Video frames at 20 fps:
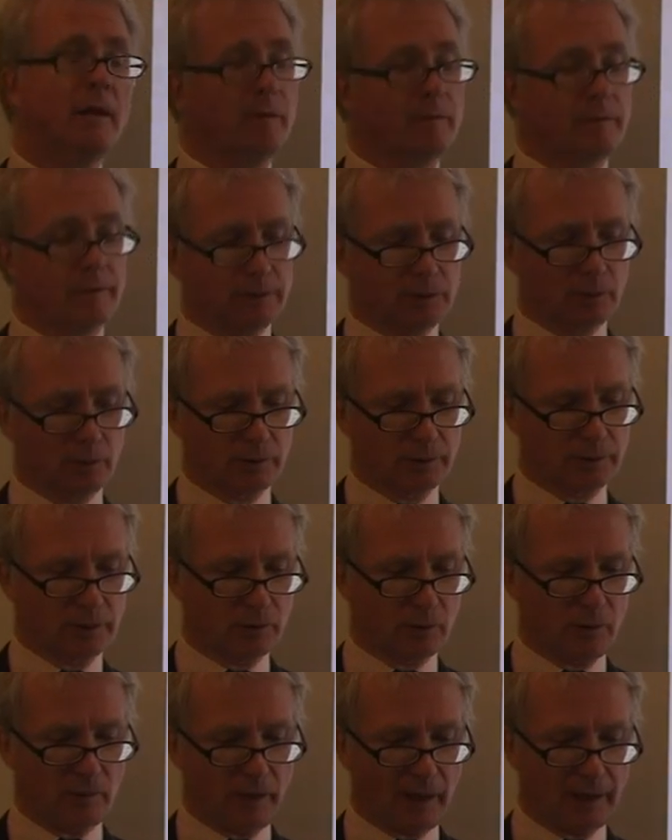This
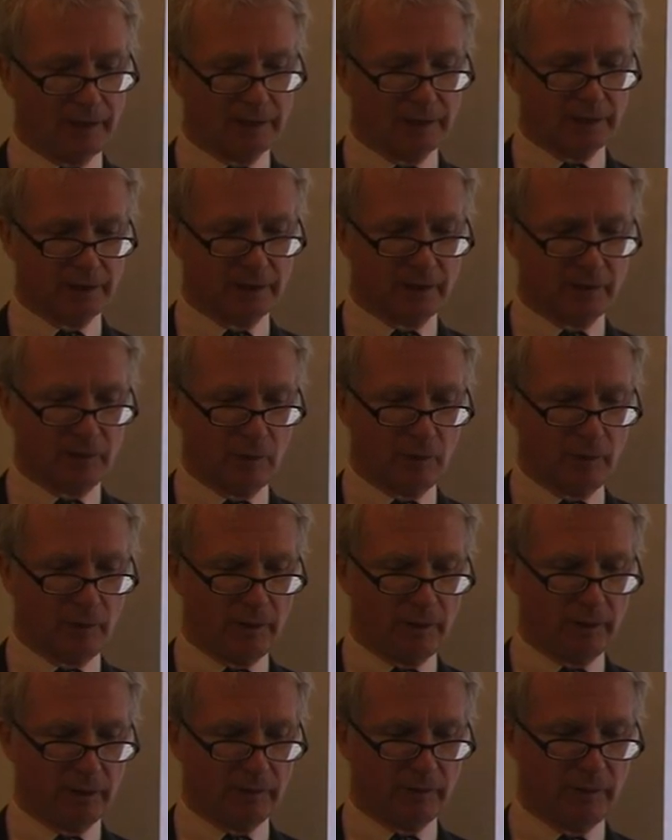also reminds us of a
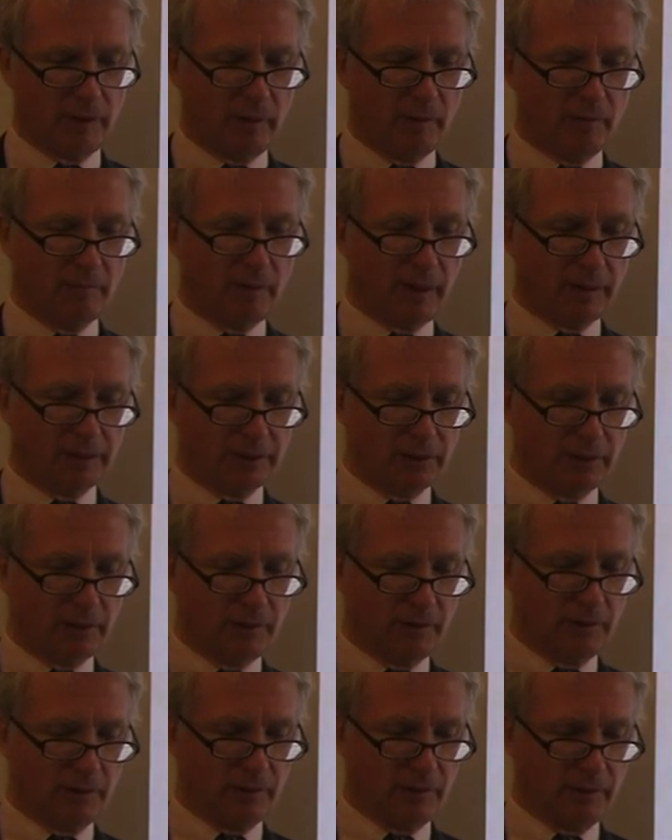word of Mao
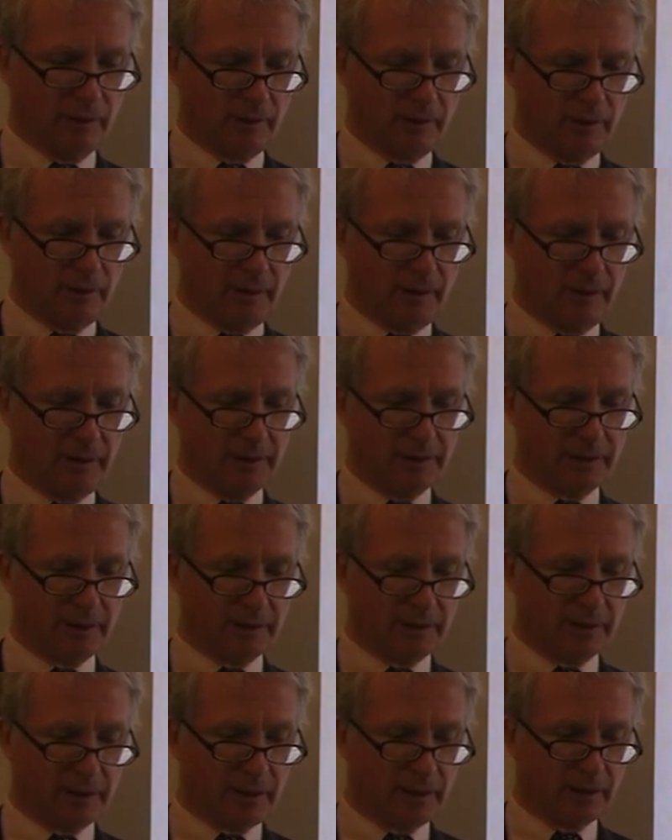Tzu in the
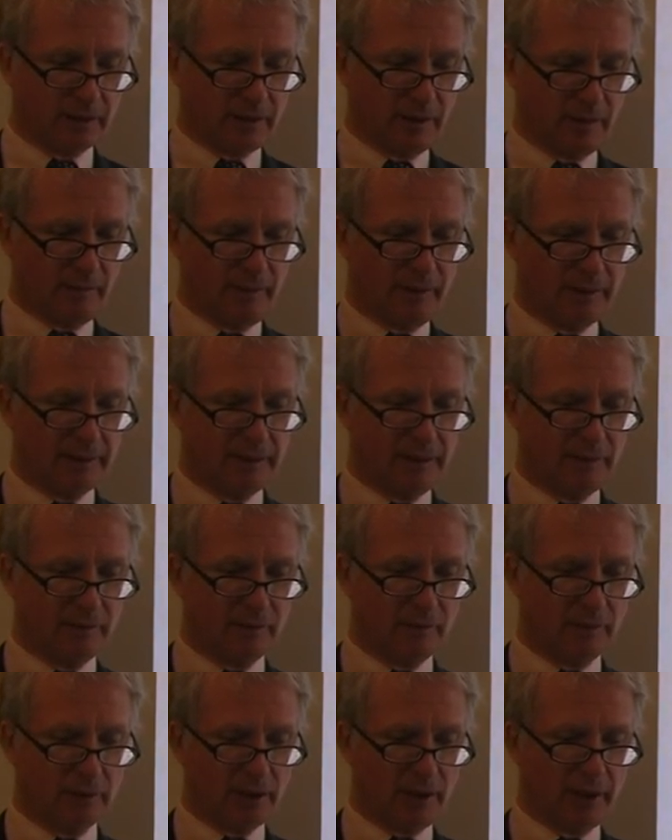6th century BC
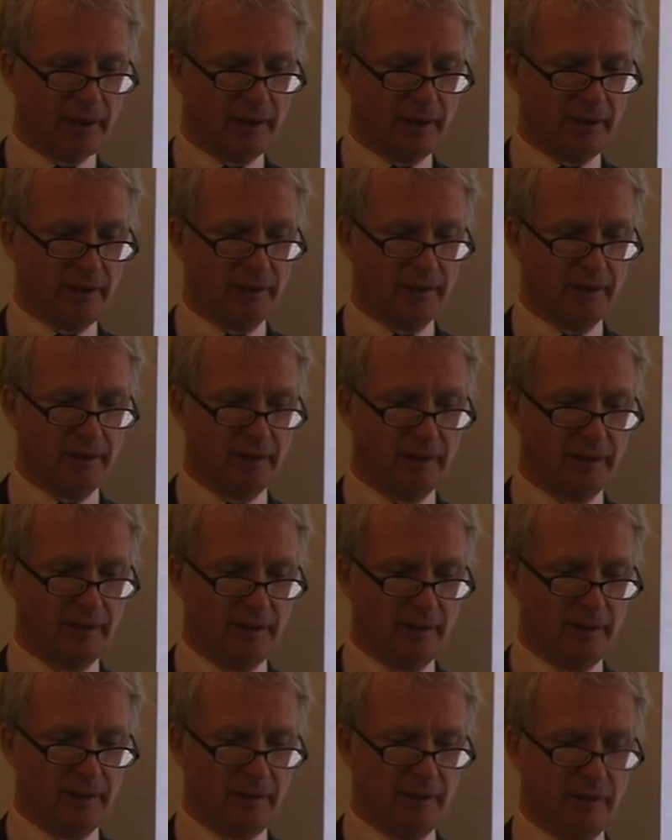from China.
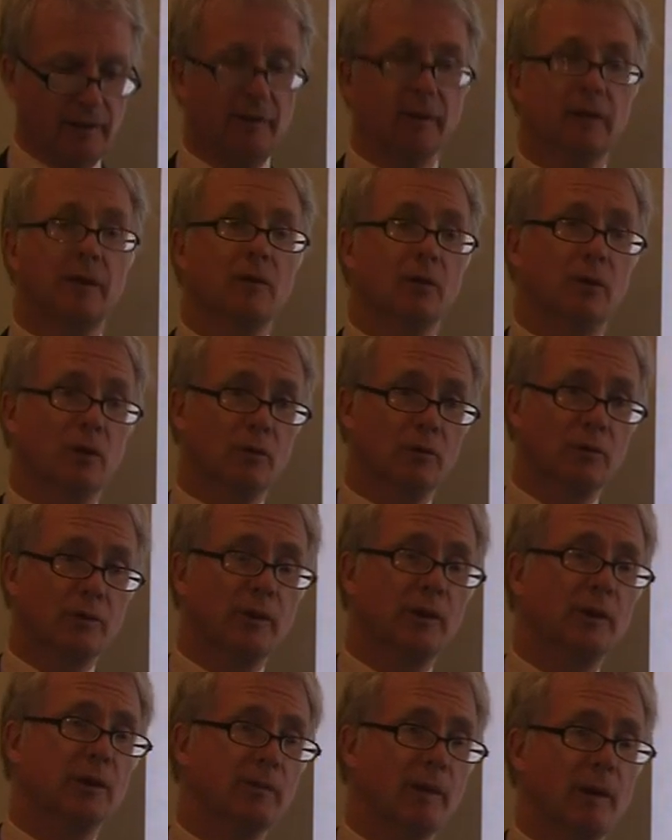You can
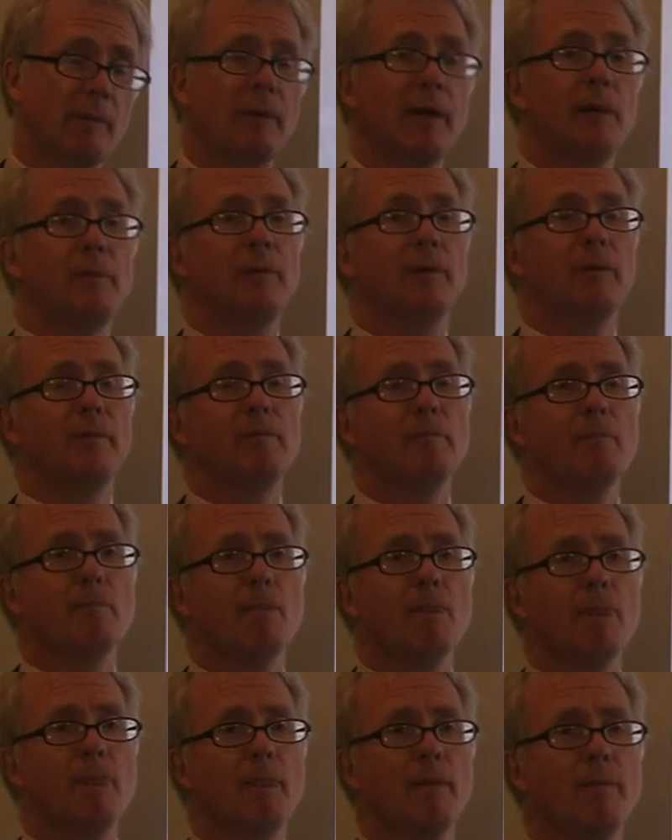refer to my paper.
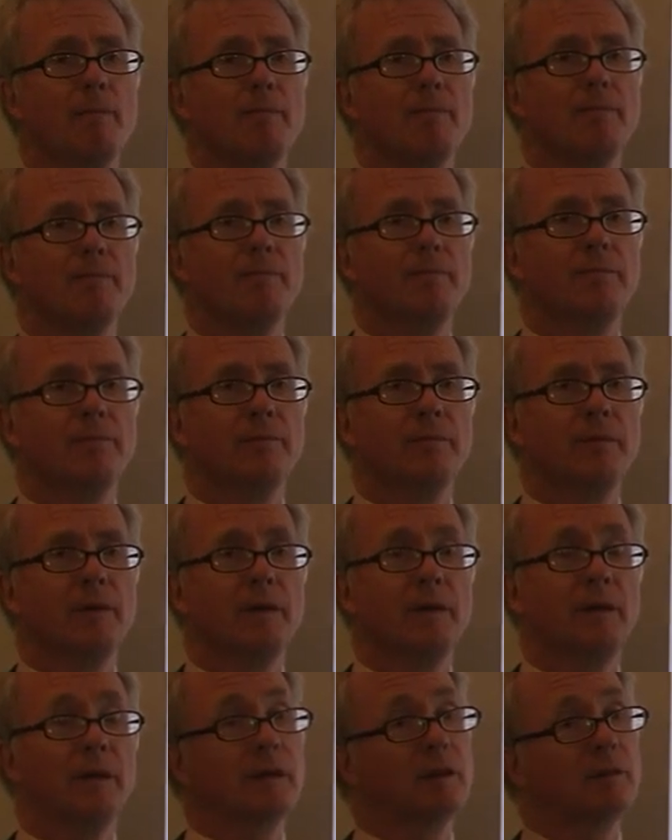
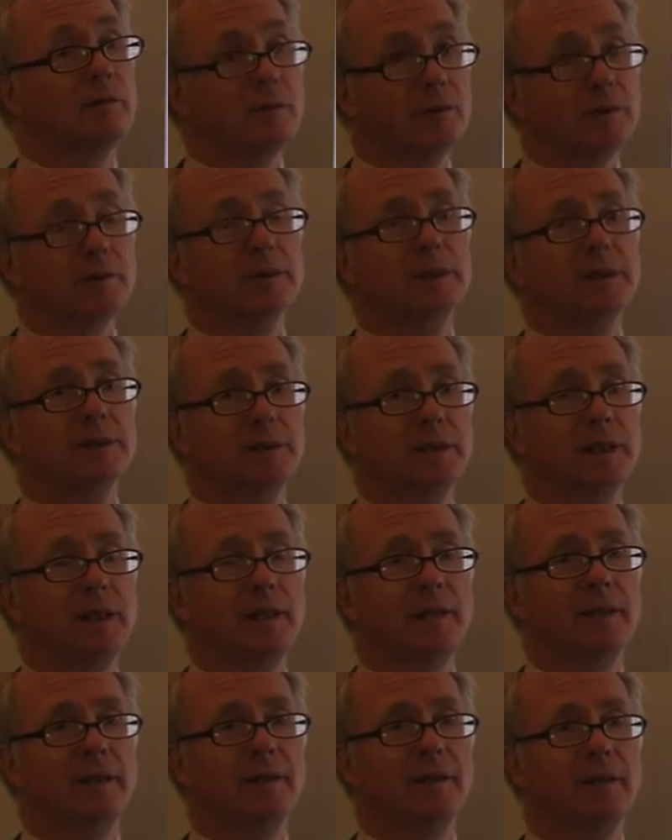Confucius
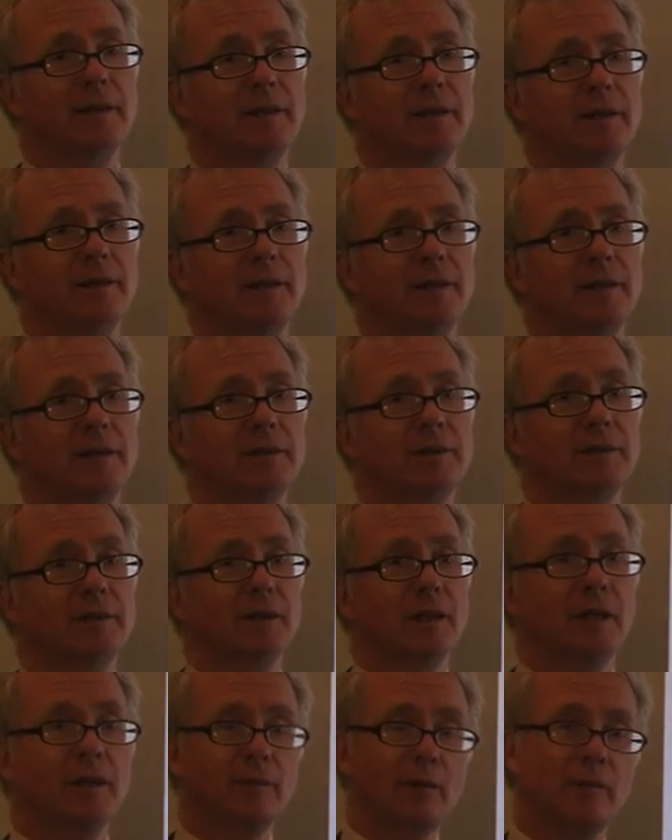said,
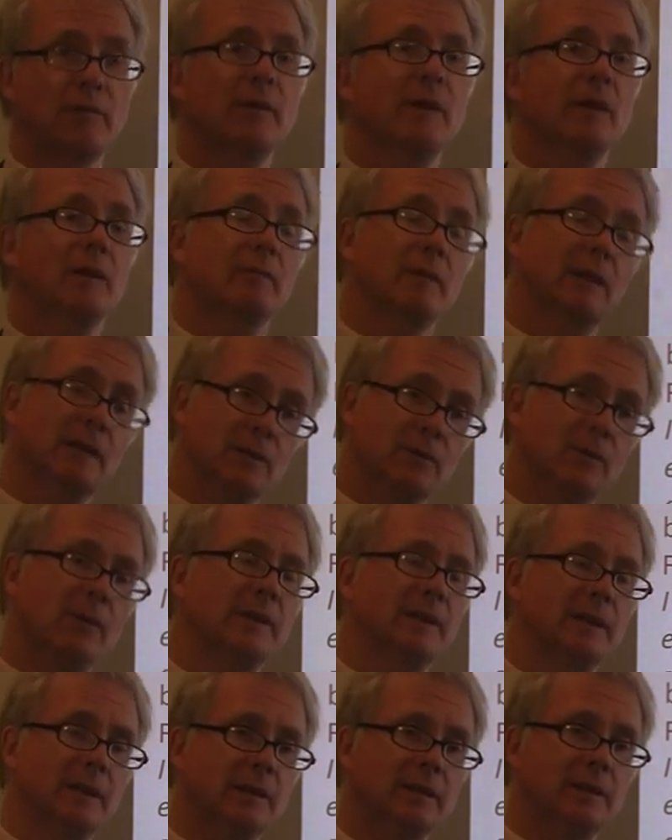to love a thing means
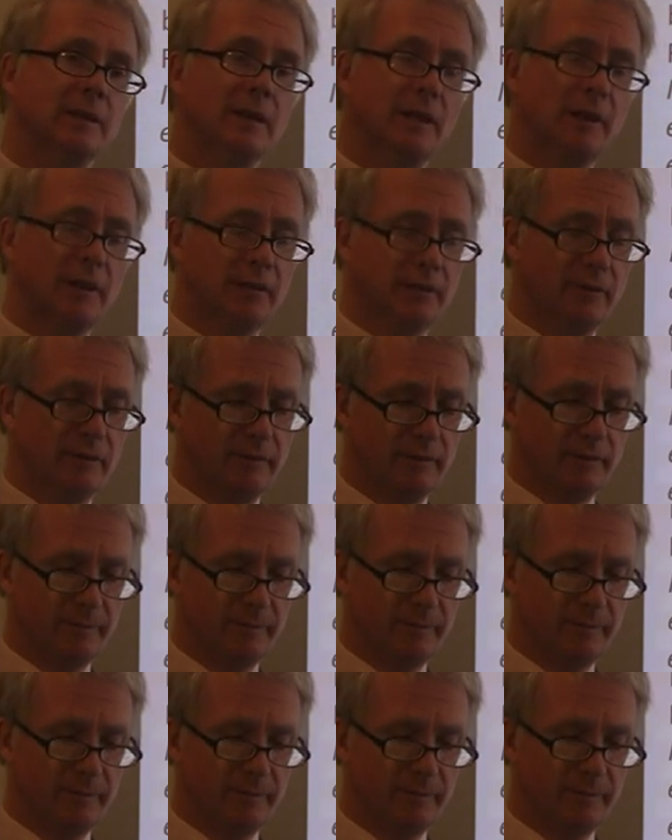wanting it to live.